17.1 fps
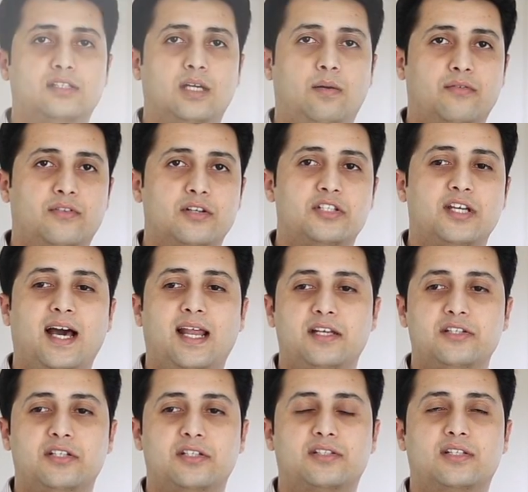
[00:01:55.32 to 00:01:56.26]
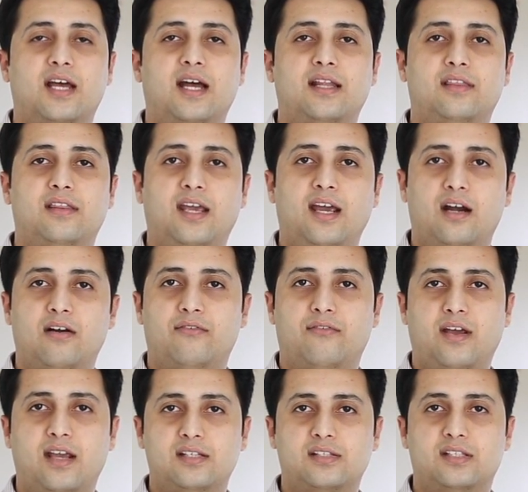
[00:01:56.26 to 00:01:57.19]
some of the challenges that they are
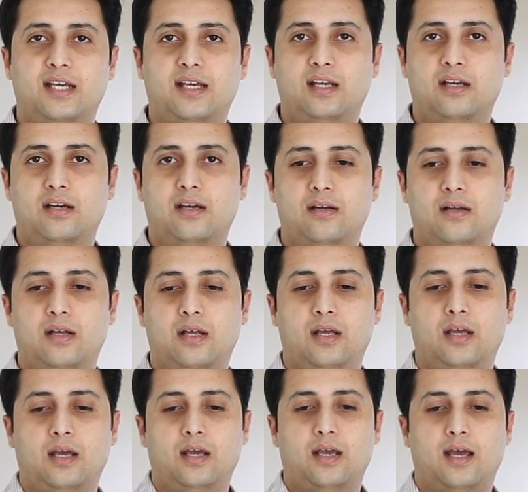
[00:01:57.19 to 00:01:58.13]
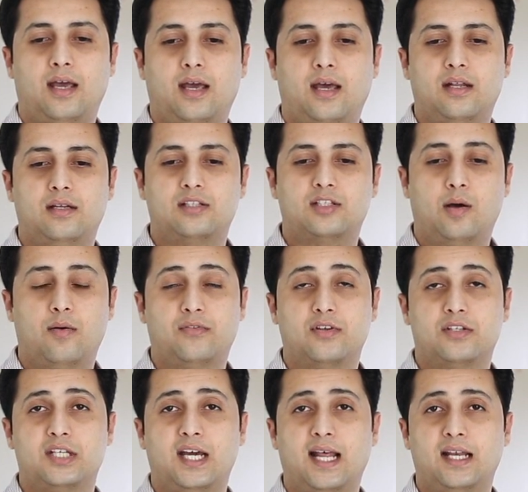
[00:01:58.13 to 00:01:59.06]
facing and some of
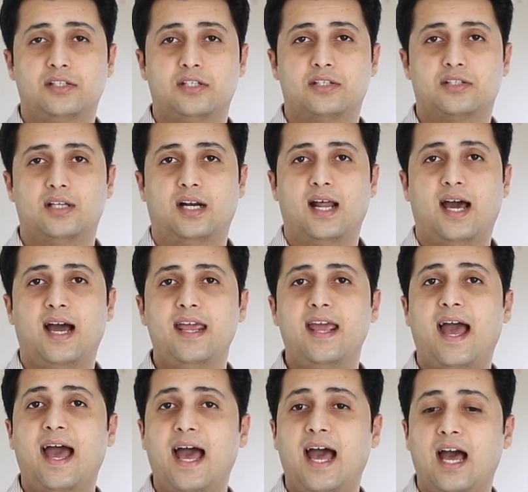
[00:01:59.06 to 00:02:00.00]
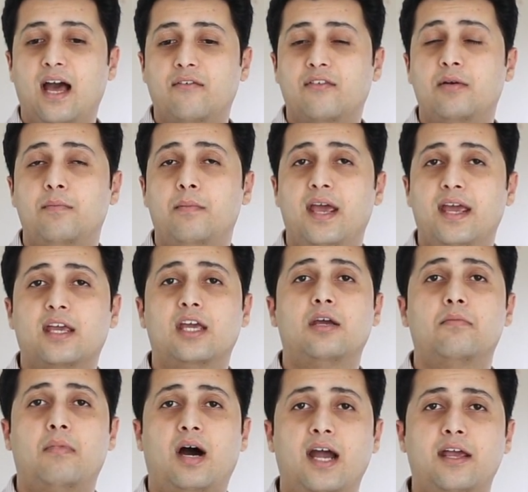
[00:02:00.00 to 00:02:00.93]
the challenges that I have in
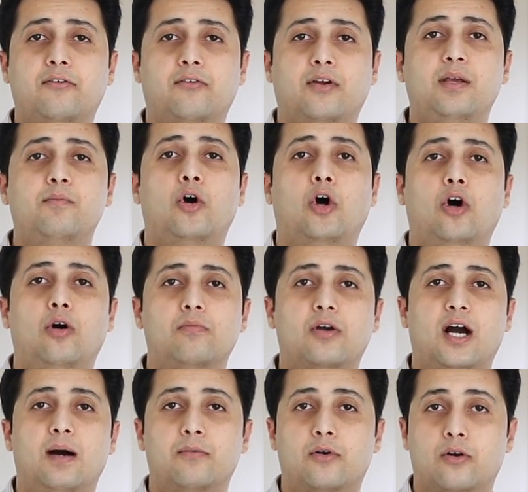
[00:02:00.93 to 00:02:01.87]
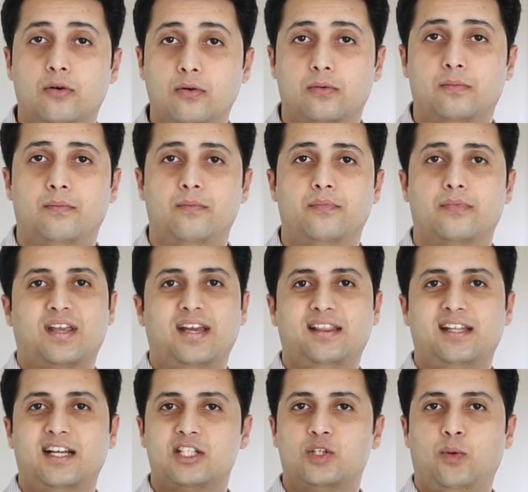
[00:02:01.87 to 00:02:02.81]
making my dream home come true.
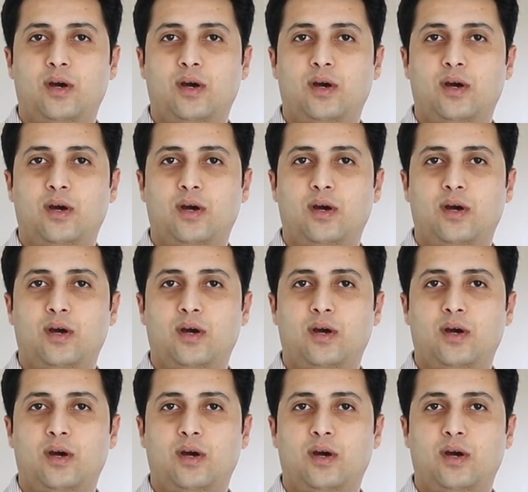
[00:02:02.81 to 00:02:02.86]
And that's